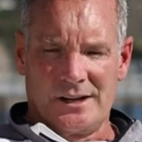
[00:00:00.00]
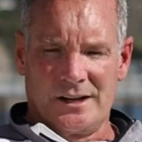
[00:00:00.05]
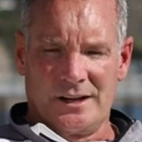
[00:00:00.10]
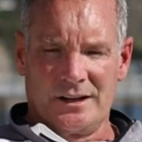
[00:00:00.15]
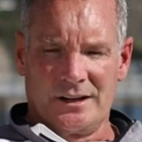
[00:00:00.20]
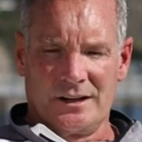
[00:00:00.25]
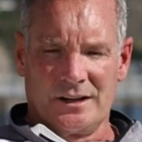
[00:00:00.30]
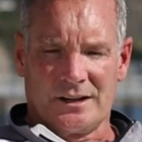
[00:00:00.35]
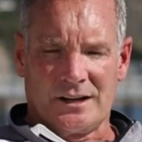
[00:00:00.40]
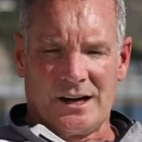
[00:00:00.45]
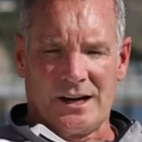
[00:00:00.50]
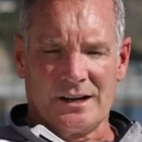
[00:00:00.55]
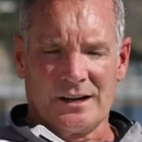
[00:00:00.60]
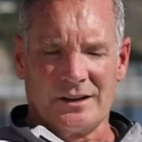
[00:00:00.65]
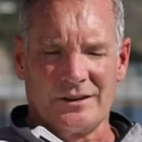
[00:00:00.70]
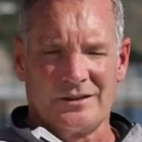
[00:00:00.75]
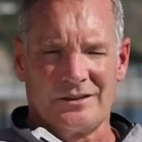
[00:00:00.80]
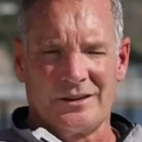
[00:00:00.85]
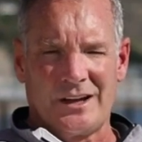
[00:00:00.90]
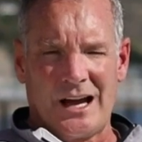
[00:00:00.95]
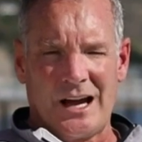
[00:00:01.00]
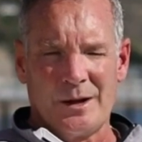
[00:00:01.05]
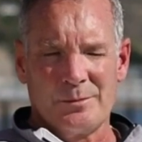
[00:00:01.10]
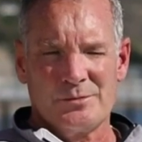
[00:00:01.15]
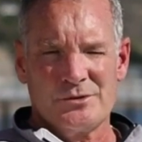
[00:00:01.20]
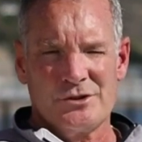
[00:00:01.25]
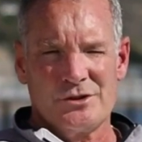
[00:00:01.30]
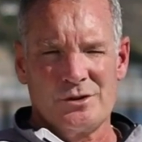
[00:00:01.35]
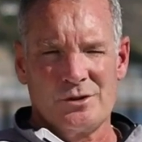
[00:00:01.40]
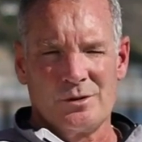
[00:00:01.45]
it, it kind of
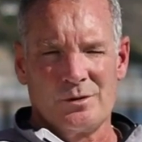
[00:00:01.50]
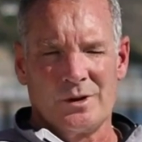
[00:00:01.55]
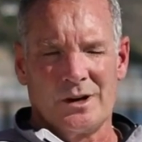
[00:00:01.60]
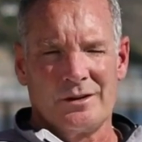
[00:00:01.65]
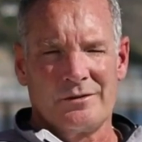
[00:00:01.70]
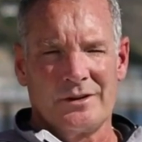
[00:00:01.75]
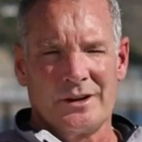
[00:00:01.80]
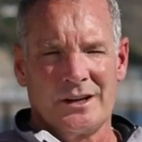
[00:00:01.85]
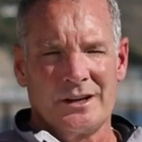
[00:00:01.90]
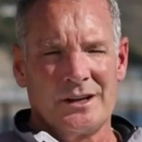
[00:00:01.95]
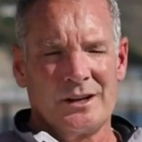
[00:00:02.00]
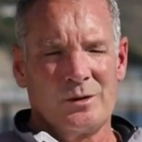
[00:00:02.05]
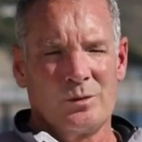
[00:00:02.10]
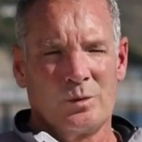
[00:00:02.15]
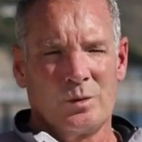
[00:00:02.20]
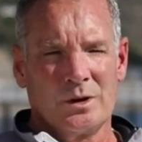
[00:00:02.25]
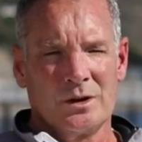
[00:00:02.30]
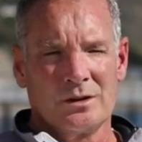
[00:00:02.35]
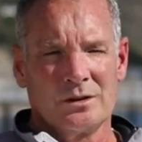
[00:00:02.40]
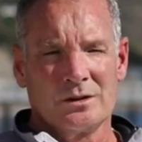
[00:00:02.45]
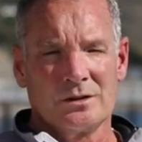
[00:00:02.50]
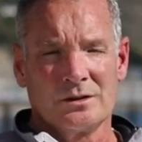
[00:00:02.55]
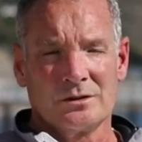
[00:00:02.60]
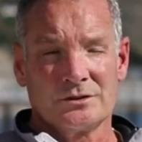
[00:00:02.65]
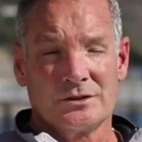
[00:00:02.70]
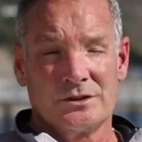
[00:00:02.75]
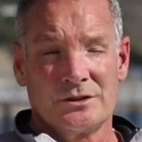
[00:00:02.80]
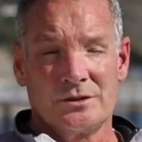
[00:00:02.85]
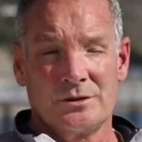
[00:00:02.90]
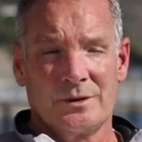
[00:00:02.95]
zaps you of any will
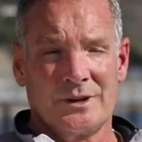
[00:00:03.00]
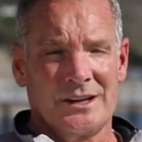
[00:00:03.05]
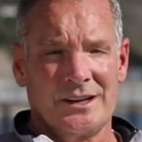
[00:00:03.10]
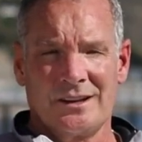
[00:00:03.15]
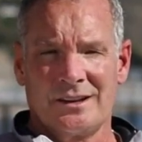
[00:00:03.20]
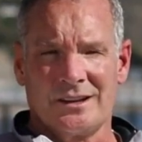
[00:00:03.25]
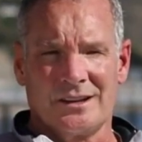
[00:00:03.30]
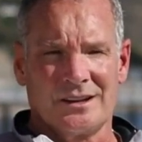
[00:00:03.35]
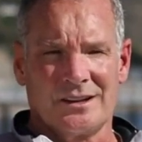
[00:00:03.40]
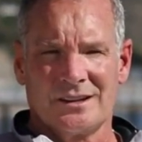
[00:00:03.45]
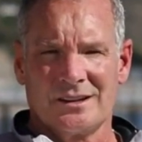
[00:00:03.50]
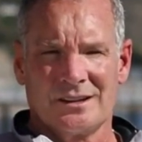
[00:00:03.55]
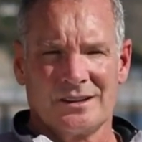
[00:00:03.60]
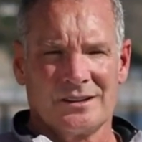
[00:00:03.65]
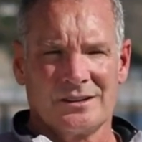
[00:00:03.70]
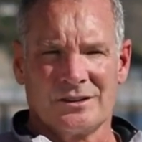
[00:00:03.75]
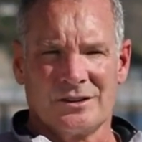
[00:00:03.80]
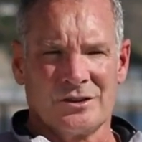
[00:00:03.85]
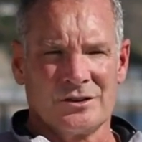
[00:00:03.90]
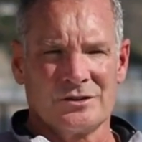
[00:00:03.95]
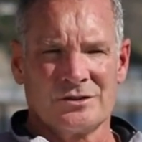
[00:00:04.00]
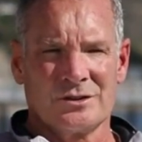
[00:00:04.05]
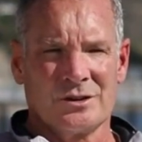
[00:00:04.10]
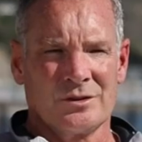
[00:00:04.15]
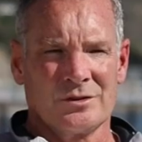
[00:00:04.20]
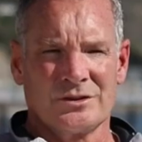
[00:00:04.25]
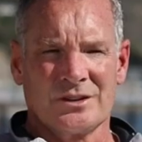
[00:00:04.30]
to do anything. There's no